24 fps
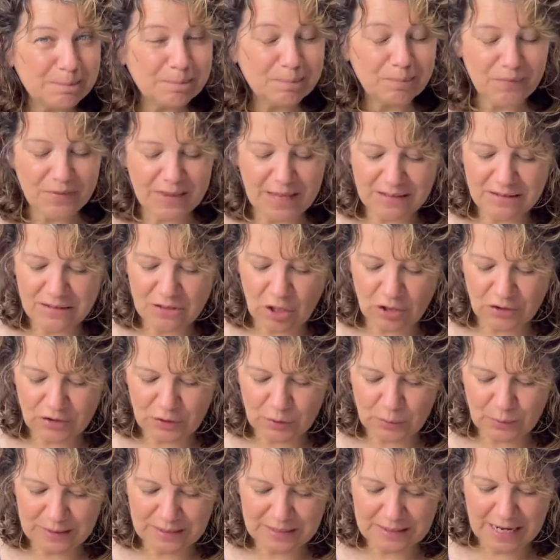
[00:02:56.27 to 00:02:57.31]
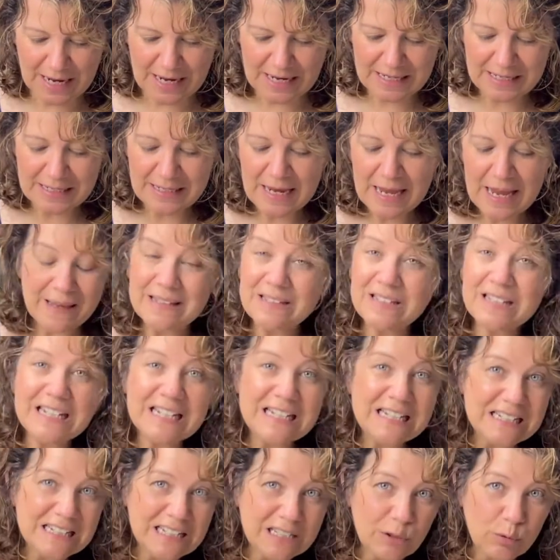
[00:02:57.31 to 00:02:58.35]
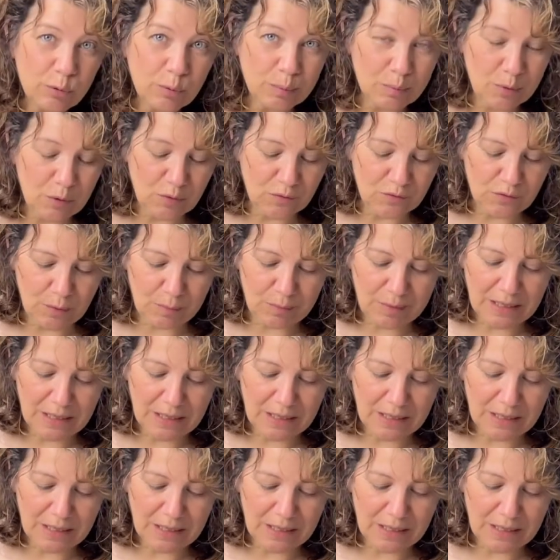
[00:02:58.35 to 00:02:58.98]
That's also a sign. It's easily removed from